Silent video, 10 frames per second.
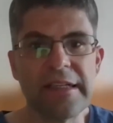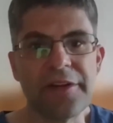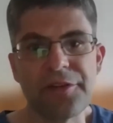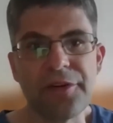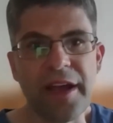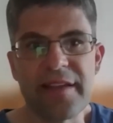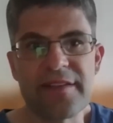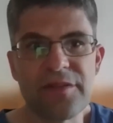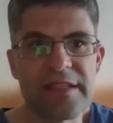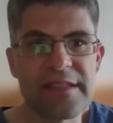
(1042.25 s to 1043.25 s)
So as
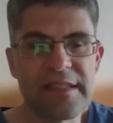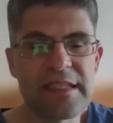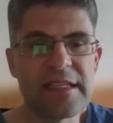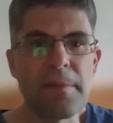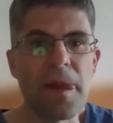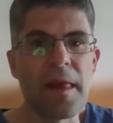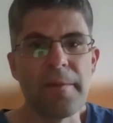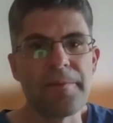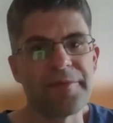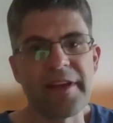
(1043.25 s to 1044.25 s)
you can see,
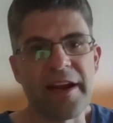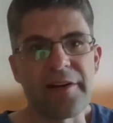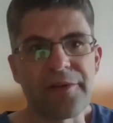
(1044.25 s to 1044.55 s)
there are